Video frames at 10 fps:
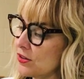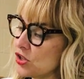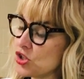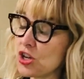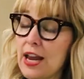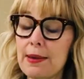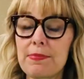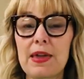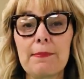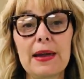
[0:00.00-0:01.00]
the shape
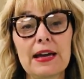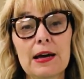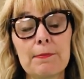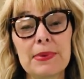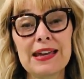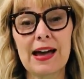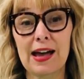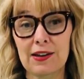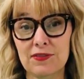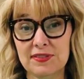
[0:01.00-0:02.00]
that make up
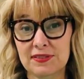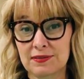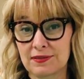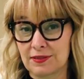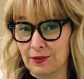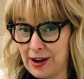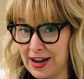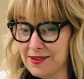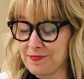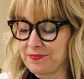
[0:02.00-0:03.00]
beehives,
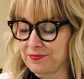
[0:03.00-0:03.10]
right?